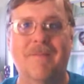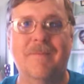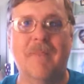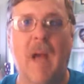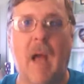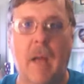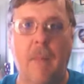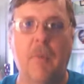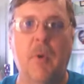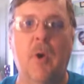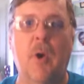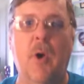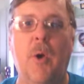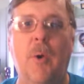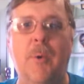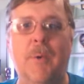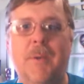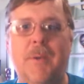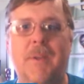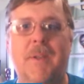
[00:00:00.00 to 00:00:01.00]
I'm your
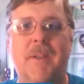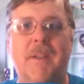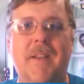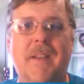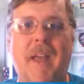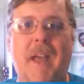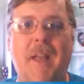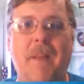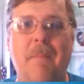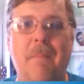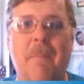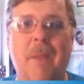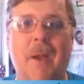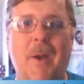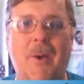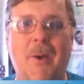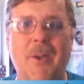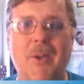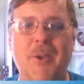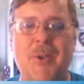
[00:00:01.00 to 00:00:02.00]
host, Ken
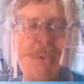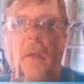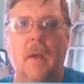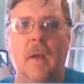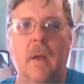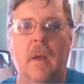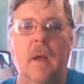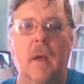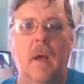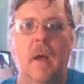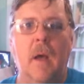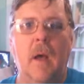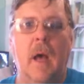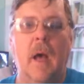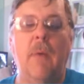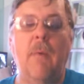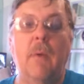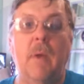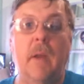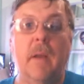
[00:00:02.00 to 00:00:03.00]
Parrish.
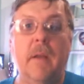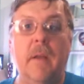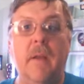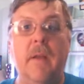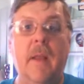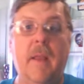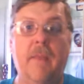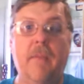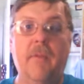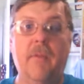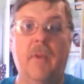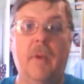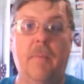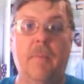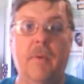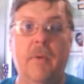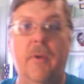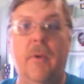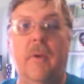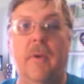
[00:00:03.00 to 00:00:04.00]
I would like to take this
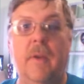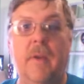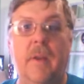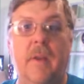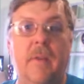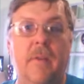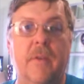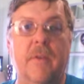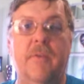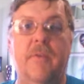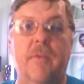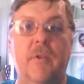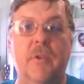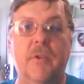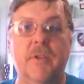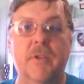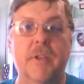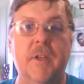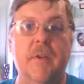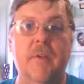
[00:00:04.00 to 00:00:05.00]
opportunity in this
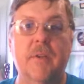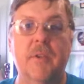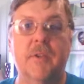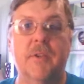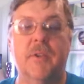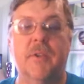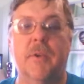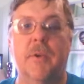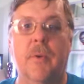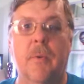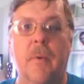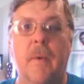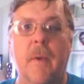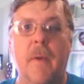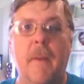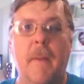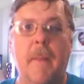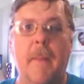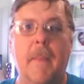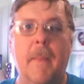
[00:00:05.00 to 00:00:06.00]
first series to,
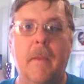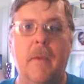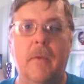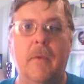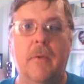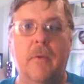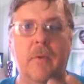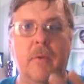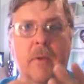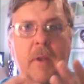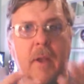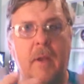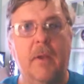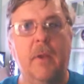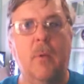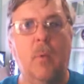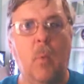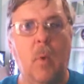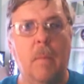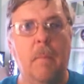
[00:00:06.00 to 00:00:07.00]
to tell
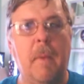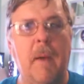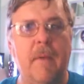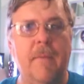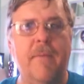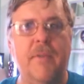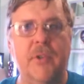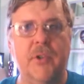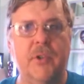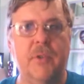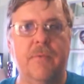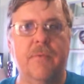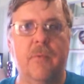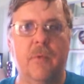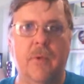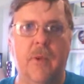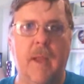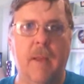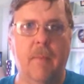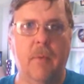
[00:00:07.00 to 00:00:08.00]
you what my vision
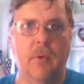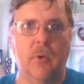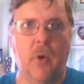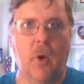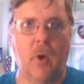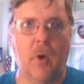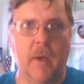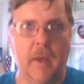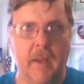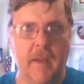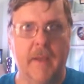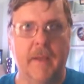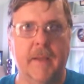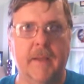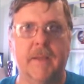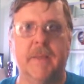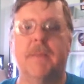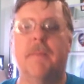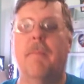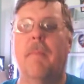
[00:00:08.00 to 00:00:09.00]
for Table Talk
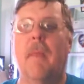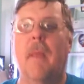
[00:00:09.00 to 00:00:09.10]
is.